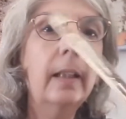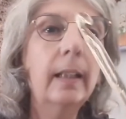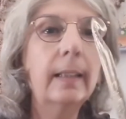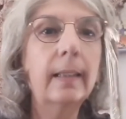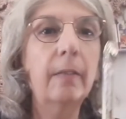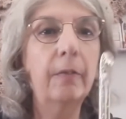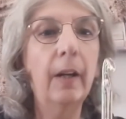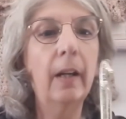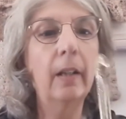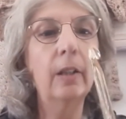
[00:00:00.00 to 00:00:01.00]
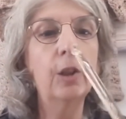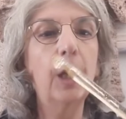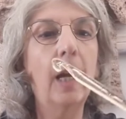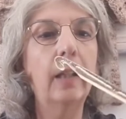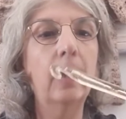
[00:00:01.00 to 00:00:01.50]
It's a very
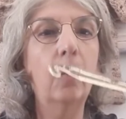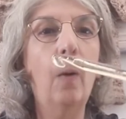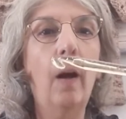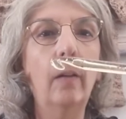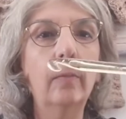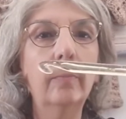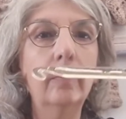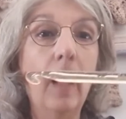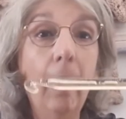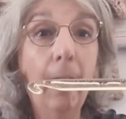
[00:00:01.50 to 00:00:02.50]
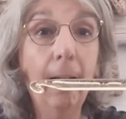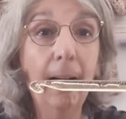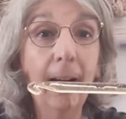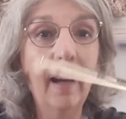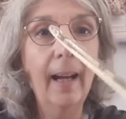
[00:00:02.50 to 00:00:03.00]
shiny one.
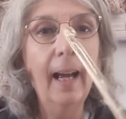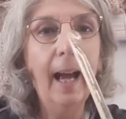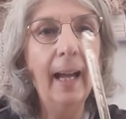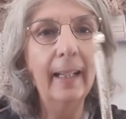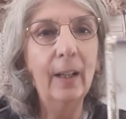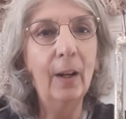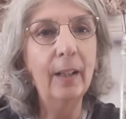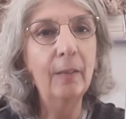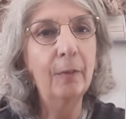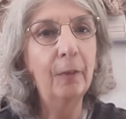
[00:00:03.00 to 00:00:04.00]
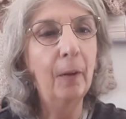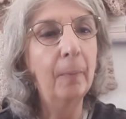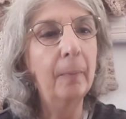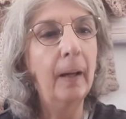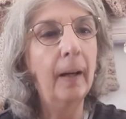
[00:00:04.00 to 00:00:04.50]
I got it
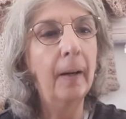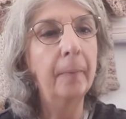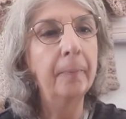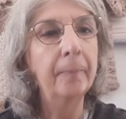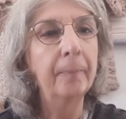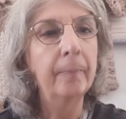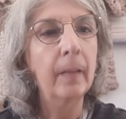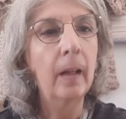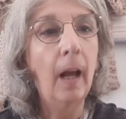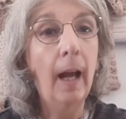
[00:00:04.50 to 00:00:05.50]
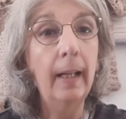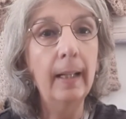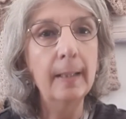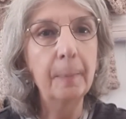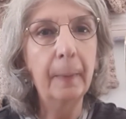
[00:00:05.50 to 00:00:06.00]
from
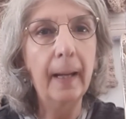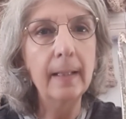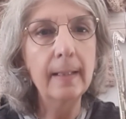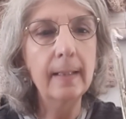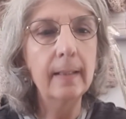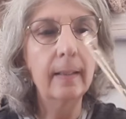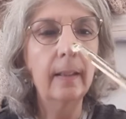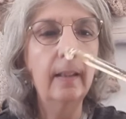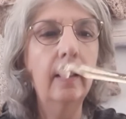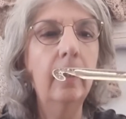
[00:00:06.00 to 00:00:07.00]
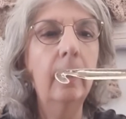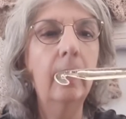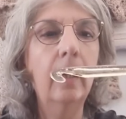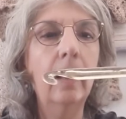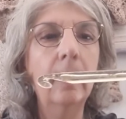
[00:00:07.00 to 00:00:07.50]
AliExpress,
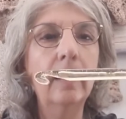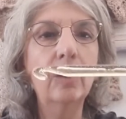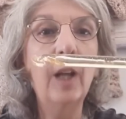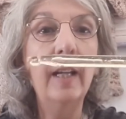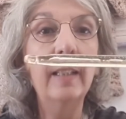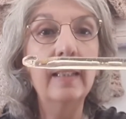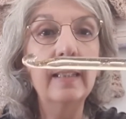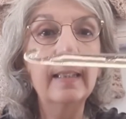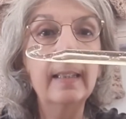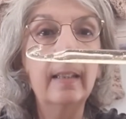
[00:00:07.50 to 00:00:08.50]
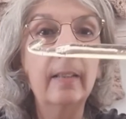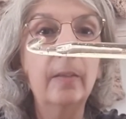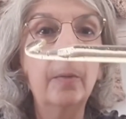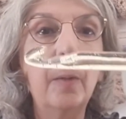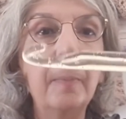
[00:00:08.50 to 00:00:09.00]
the Chinese
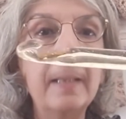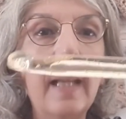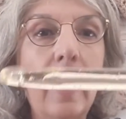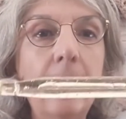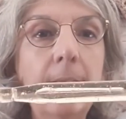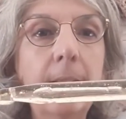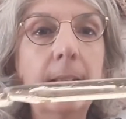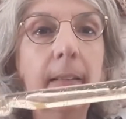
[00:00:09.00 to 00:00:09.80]
website,